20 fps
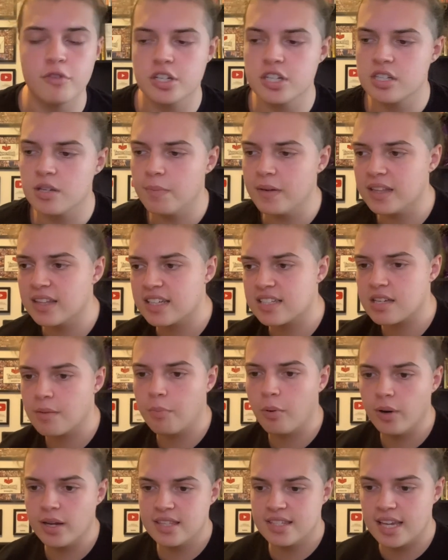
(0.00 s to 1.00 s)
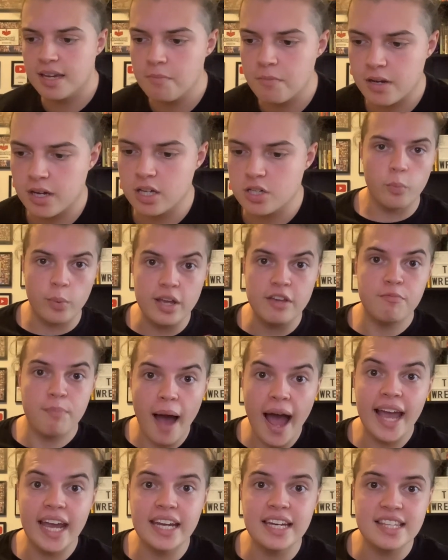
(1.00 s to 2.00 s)
which is a bit disappointing because we've
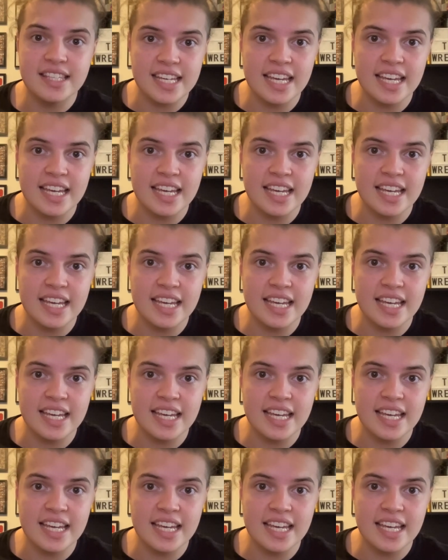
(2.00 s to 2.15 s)
paid